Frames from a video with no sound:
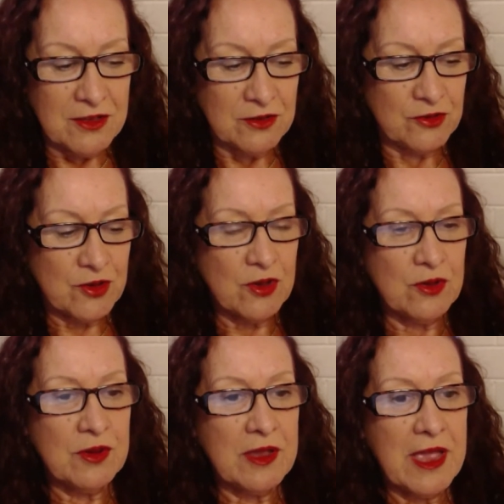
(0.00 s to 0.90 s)

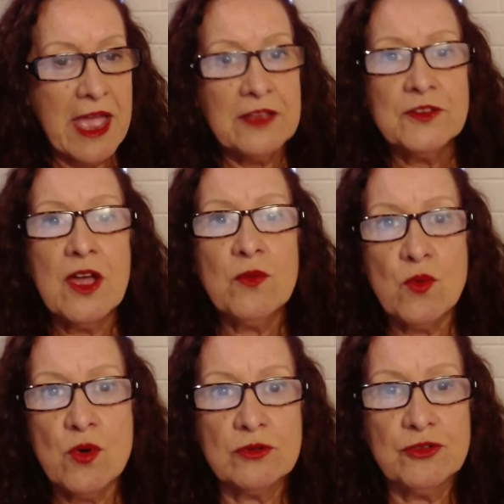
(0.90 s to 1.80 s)
So as I
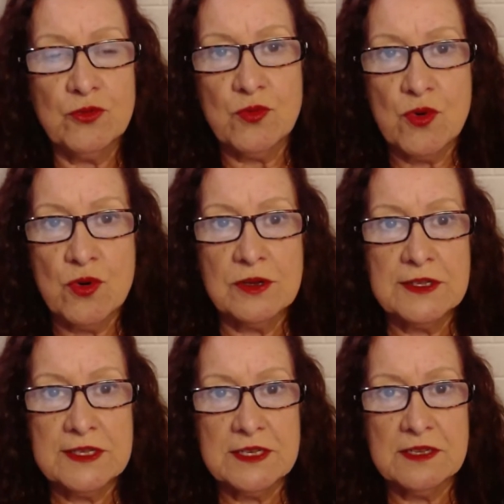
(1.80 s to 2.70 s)
walked
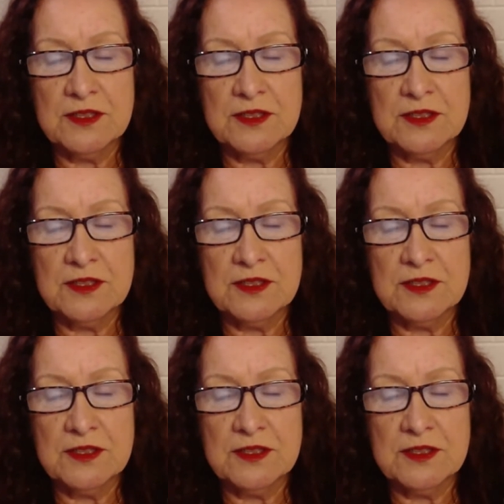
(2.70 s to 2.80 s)
towards